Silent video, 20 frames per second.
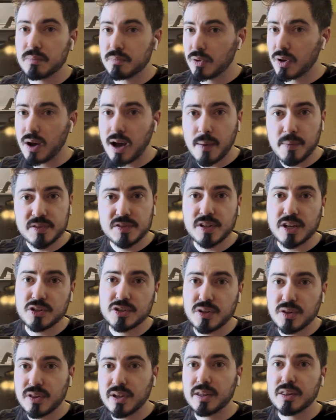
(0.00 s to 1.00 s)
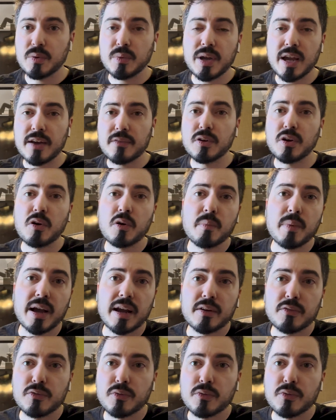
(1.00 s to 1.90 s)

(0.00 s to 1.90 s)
comment section thing that we have going back and